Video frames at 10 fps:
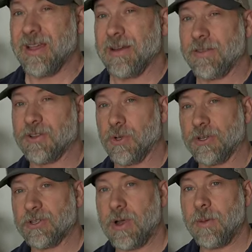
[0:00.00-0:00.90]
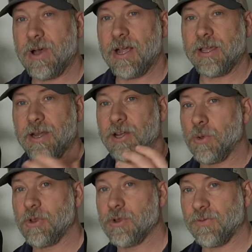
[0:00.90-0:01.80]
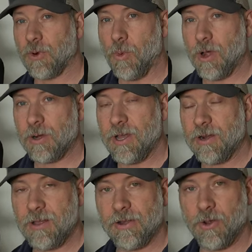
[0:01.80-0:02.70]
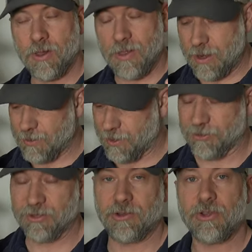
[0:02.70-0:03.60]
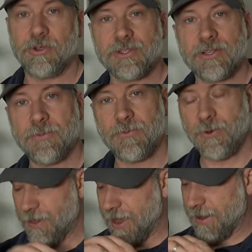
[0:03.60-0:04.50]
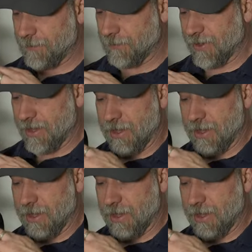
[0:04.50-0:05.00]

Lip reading: Now the shoulder strap pocket I don't use for a water bottle. I know a lot of people do use them for that.